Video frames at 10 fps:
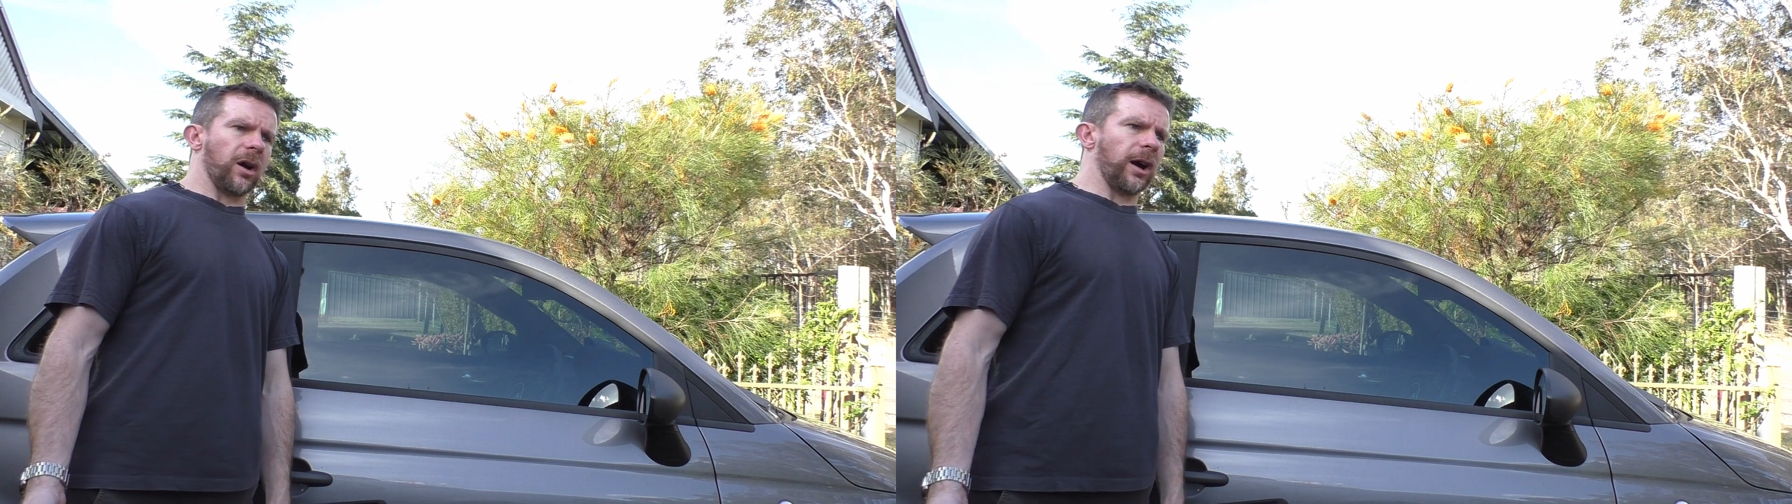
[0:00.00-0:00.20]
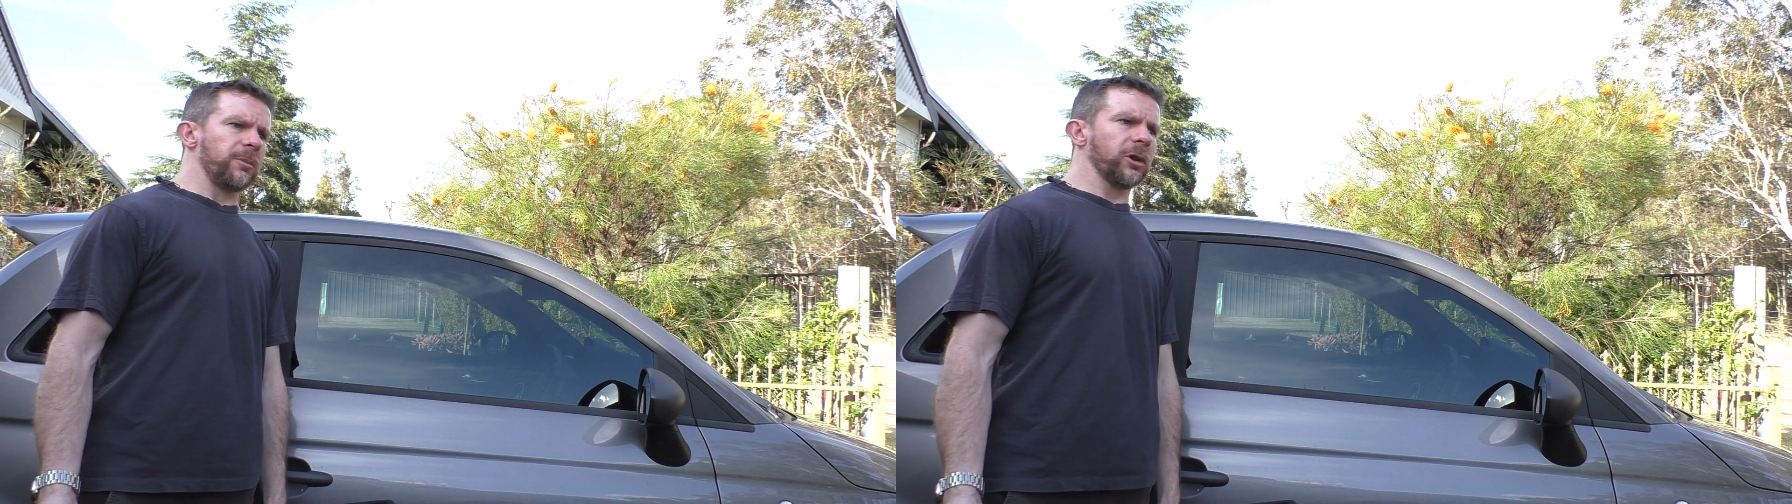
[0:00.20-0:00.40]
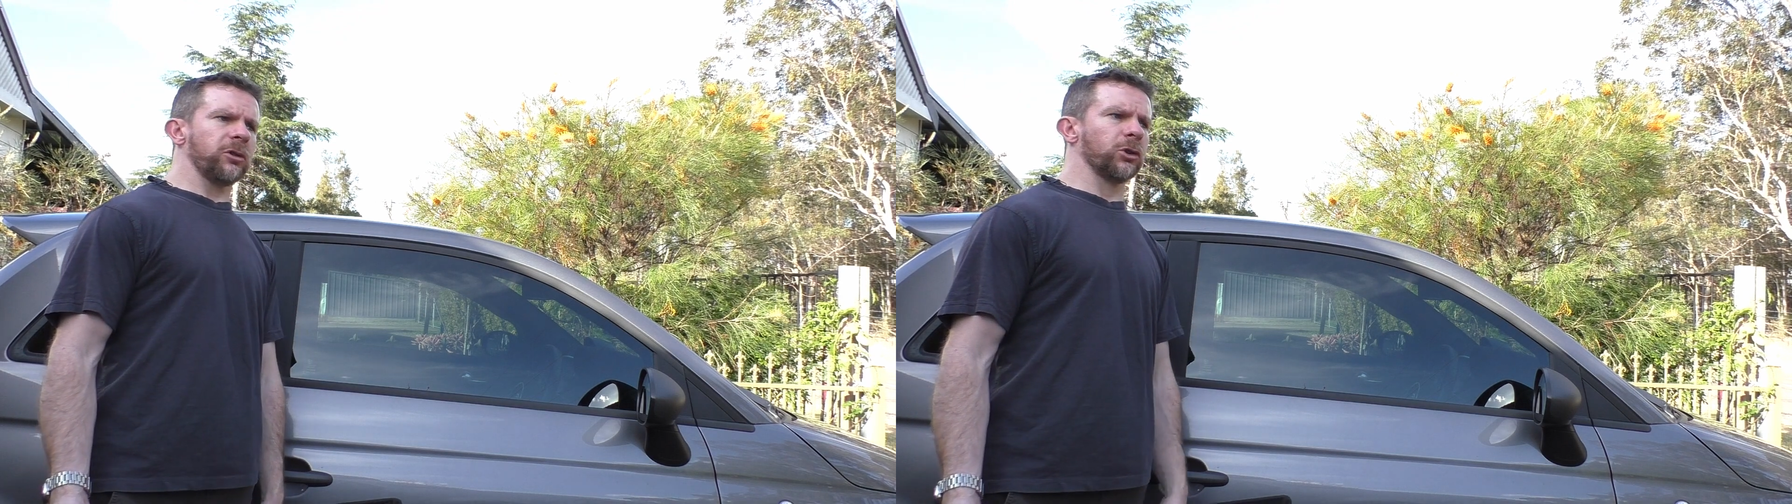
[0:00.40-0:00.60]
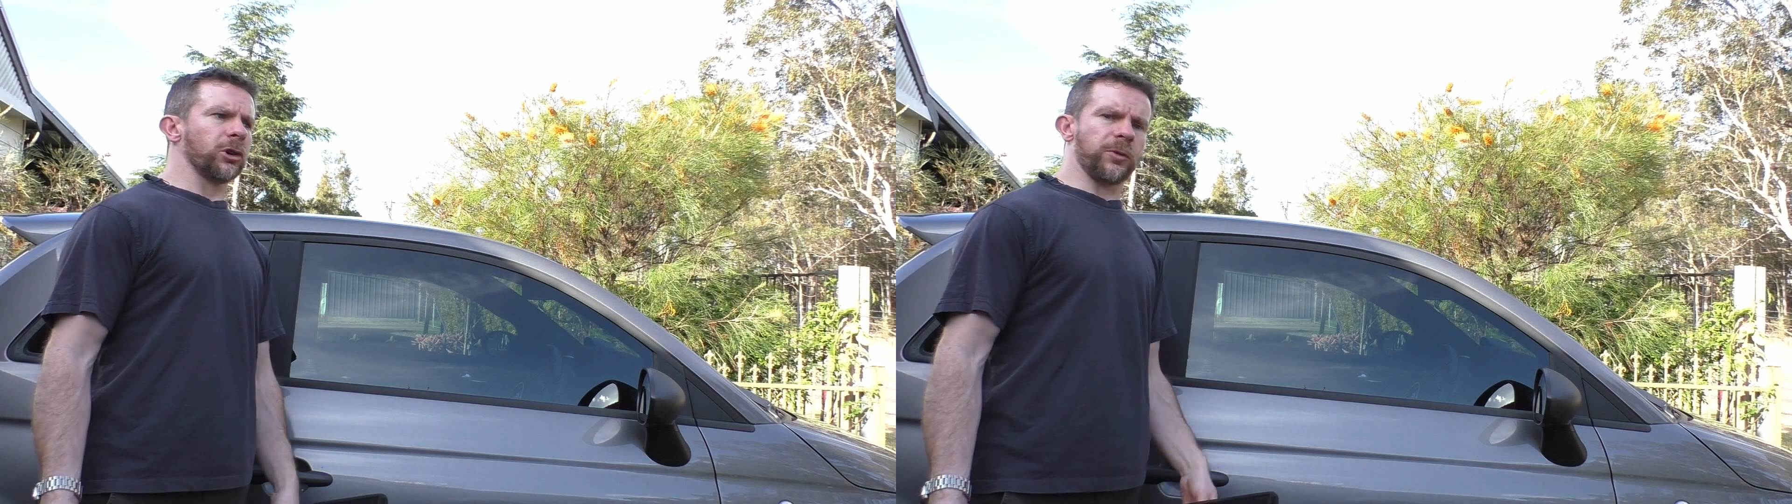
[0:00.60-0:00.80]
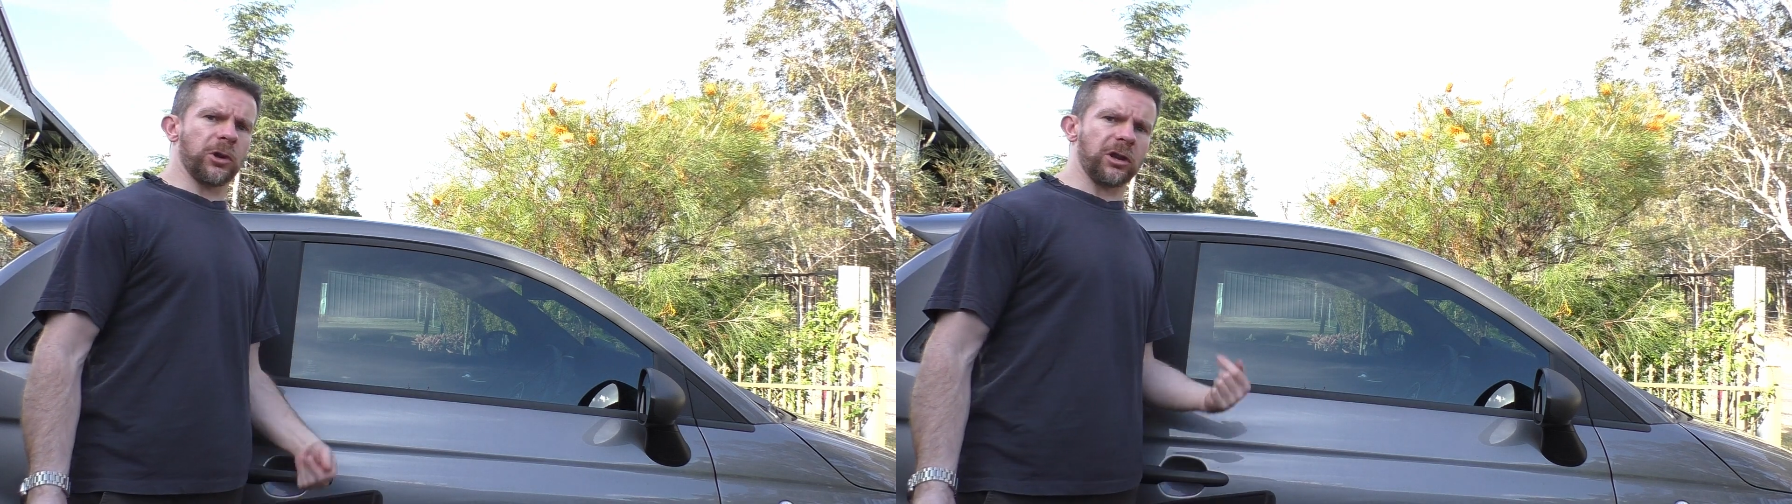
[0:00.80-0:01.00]
I'm not
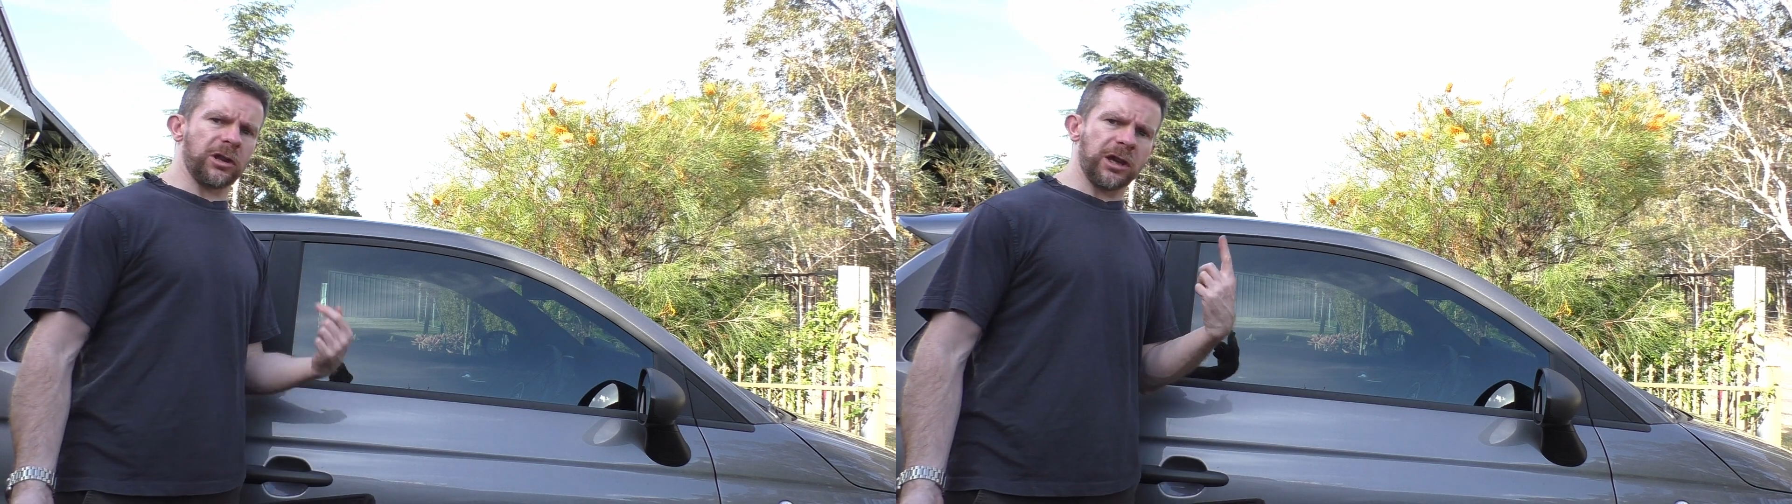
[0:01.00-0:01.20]
sure if you can